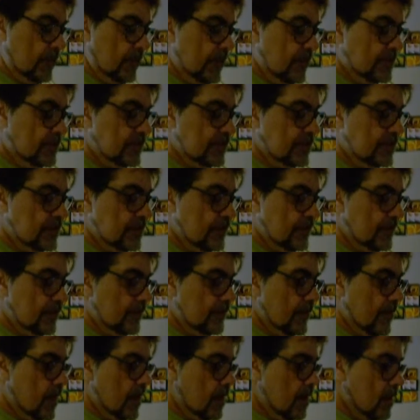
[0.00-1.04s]
This is some
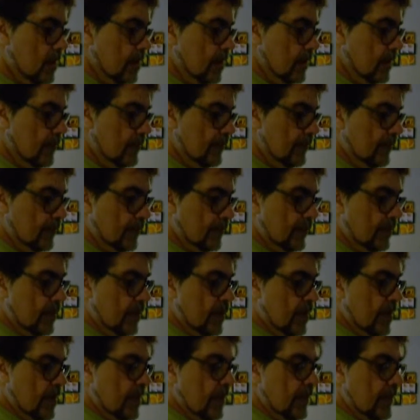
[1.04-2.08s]
uh,
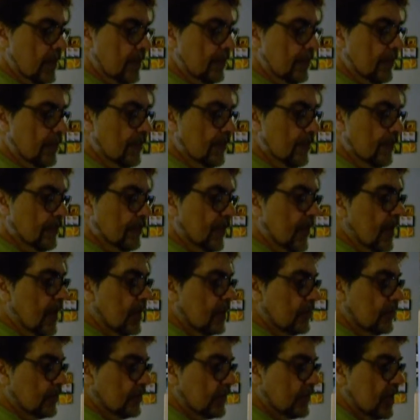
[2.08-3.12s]

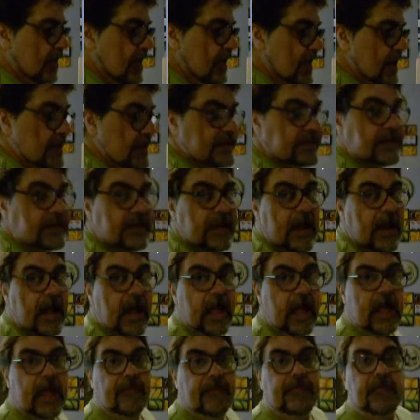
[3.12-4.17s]
fennel seeds that I
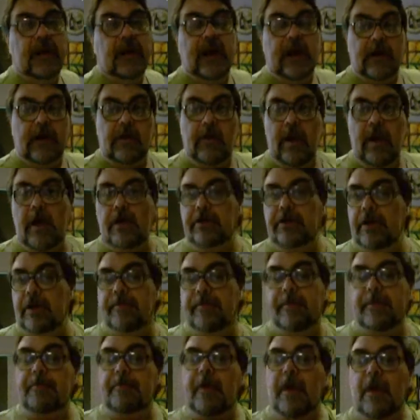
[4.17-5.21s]
have that I ground
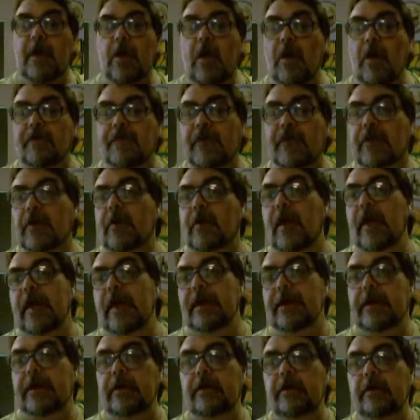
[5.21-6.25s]
up in my coffee
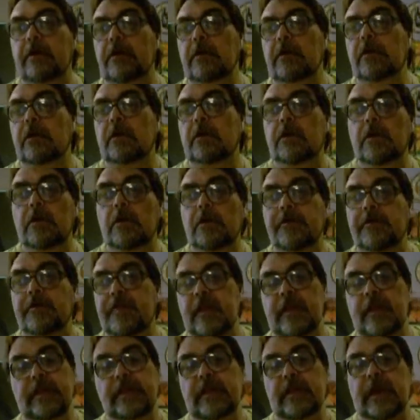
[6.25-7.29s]
grinder
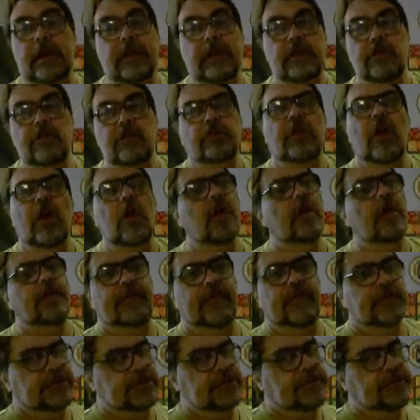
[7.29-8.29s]
thing that I use only for